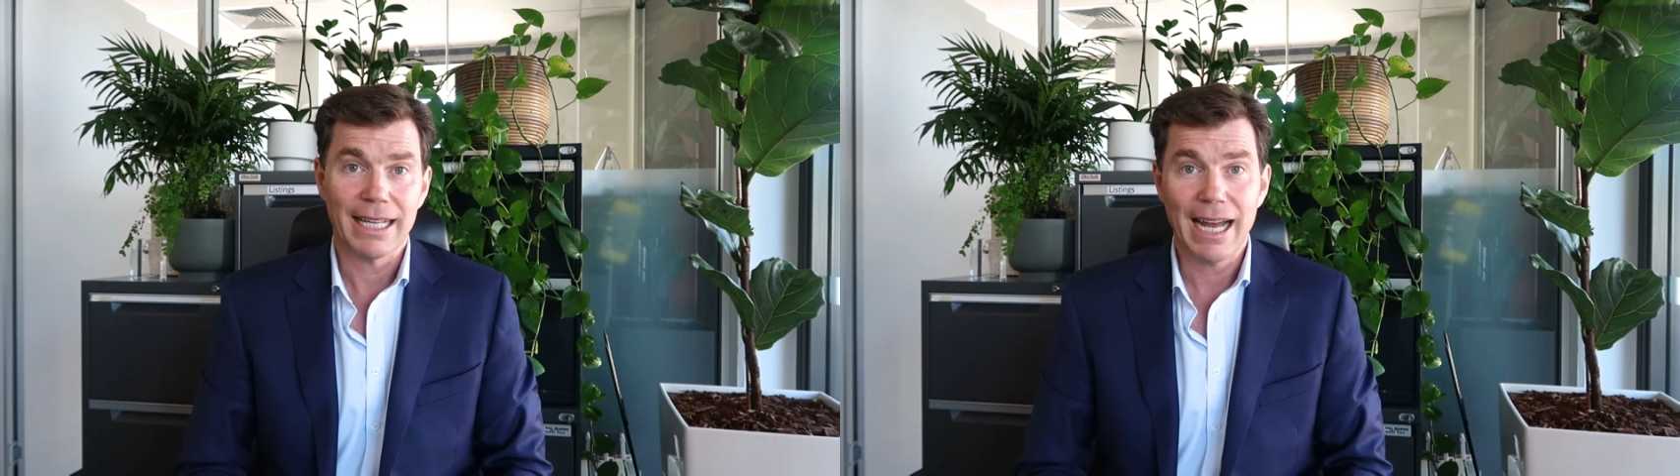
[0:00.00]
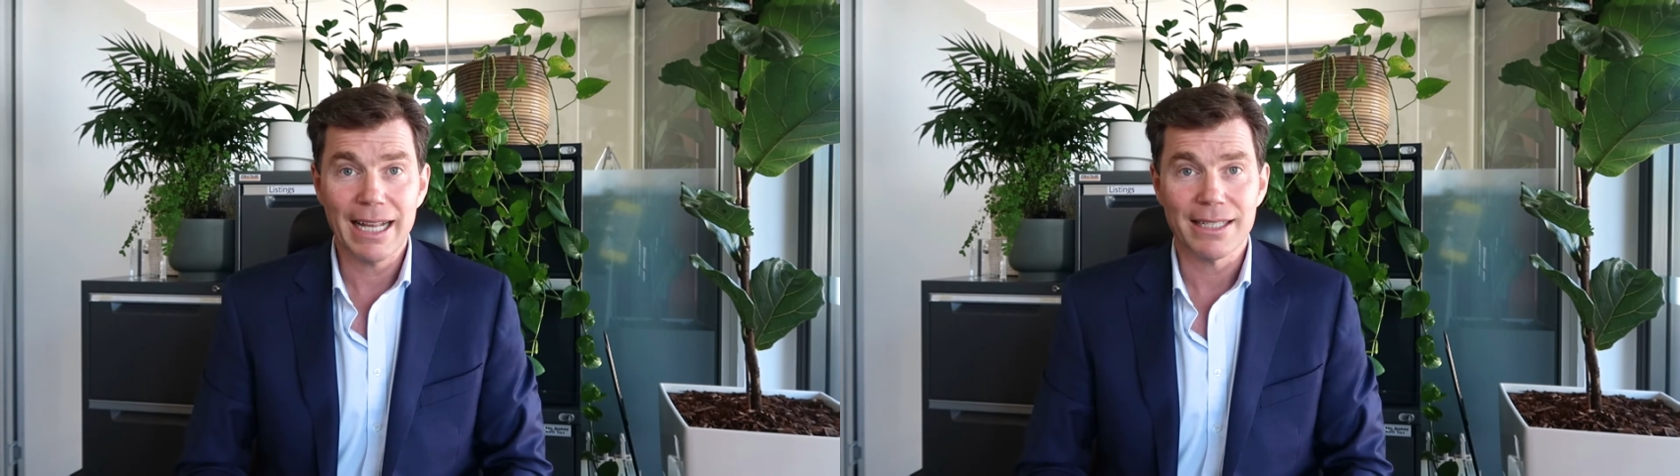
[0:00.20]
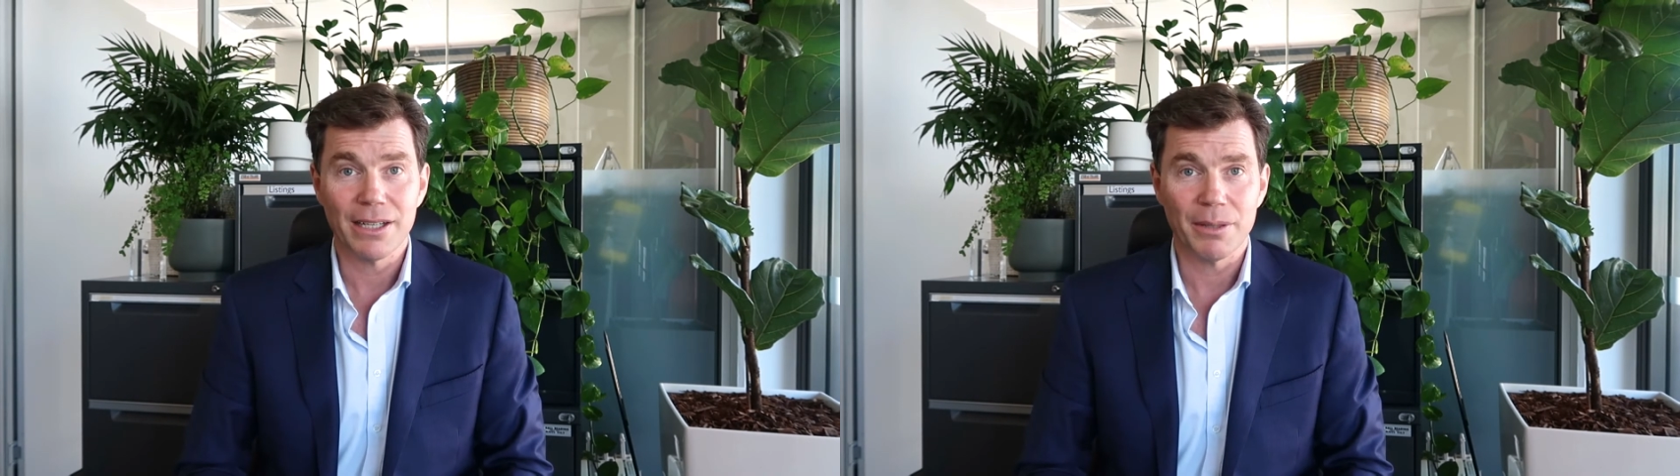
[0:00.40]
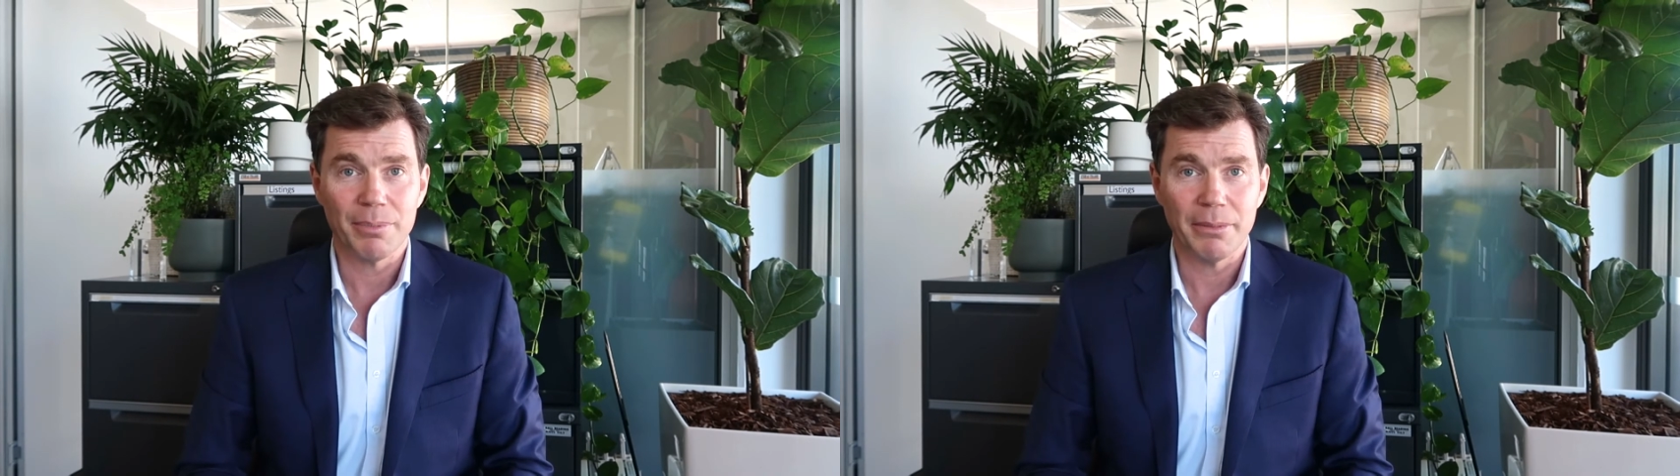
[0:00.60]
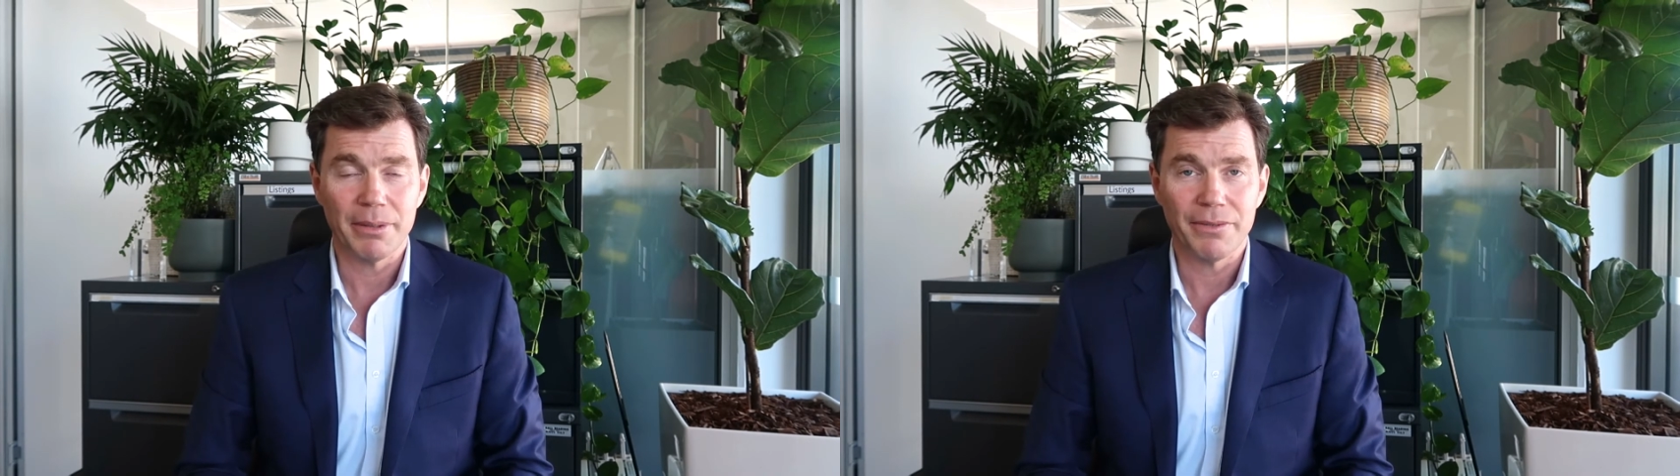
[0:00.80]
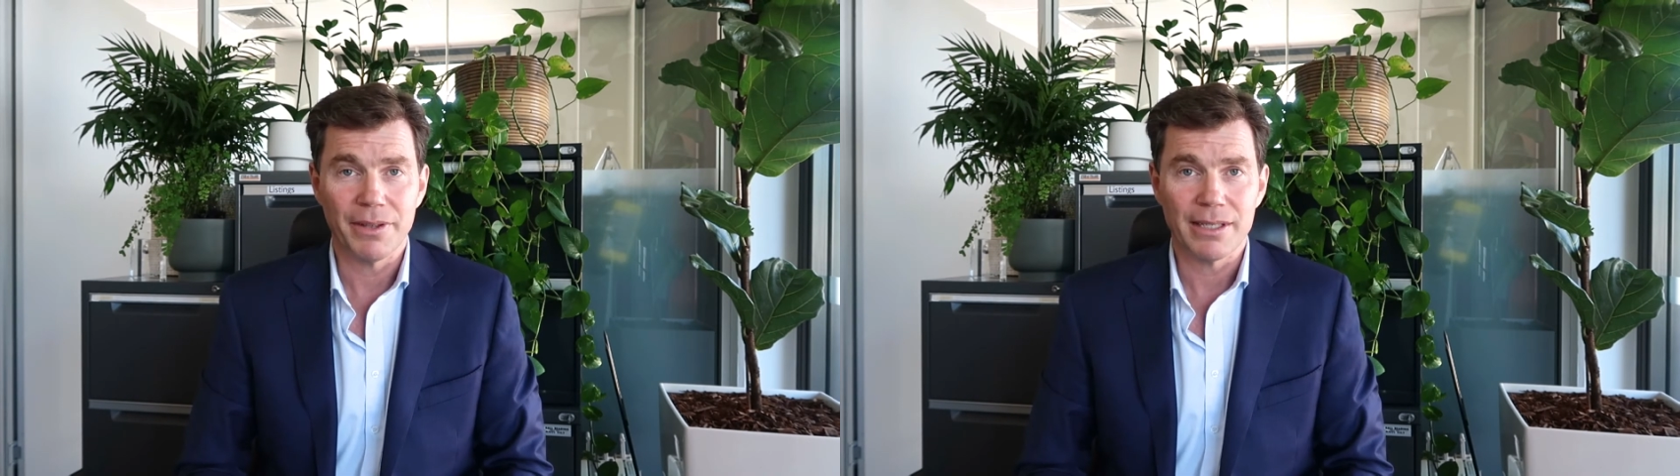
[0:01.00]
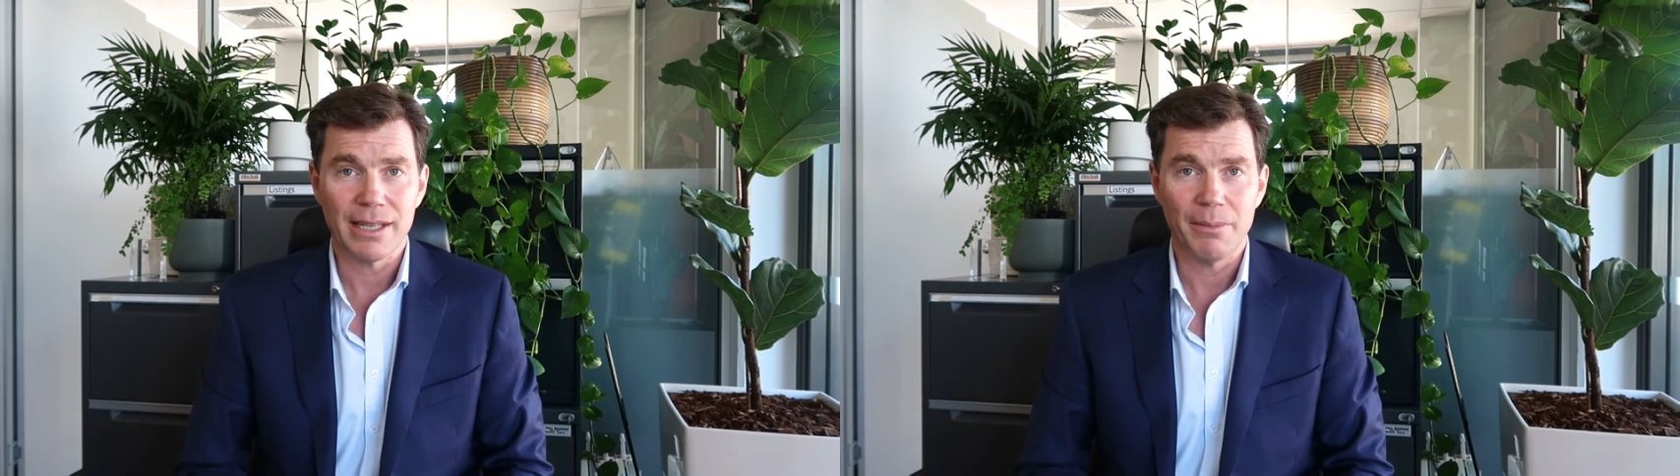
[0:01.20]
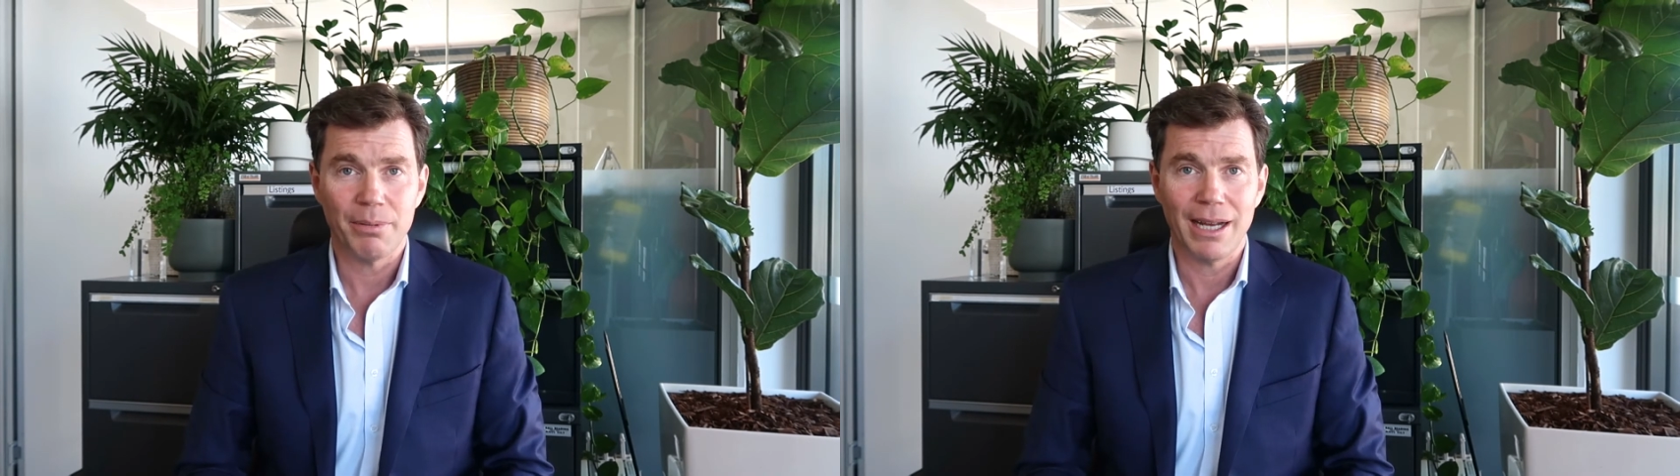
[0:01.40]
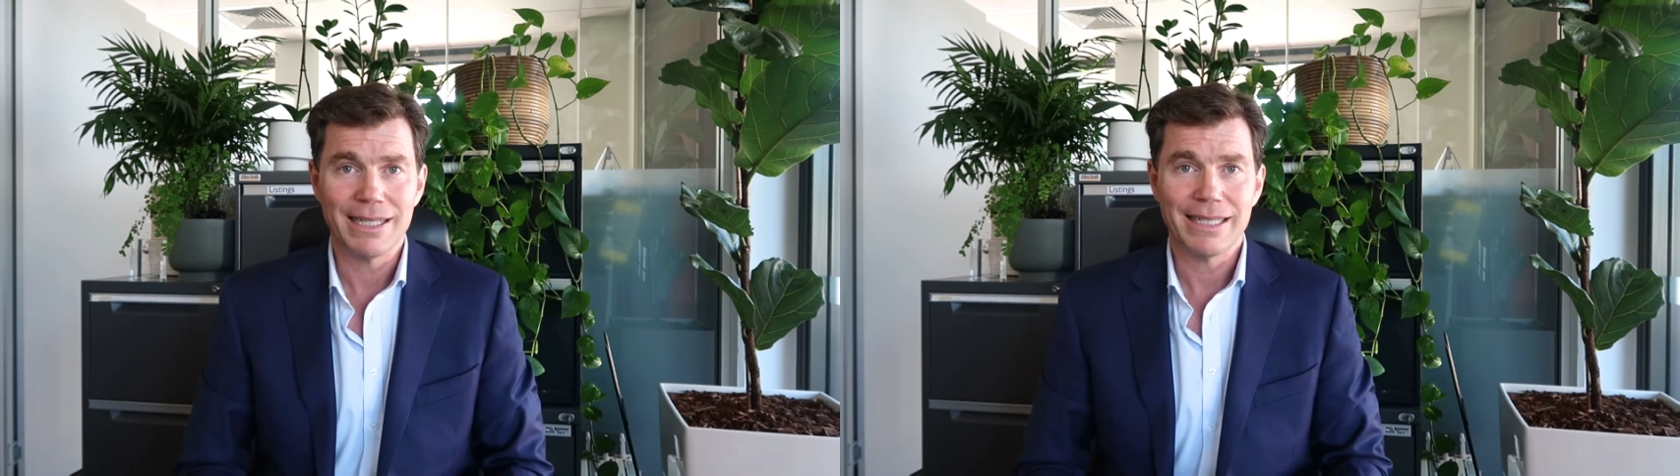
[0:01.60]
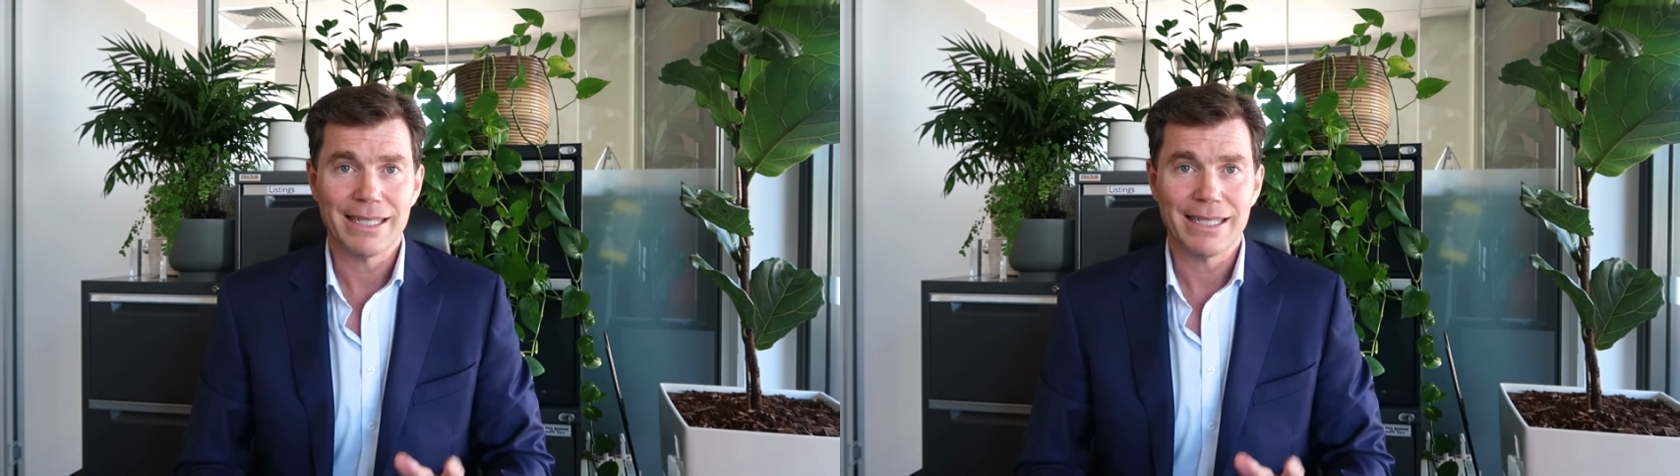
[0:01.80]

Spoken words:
can't sell the property for the same price,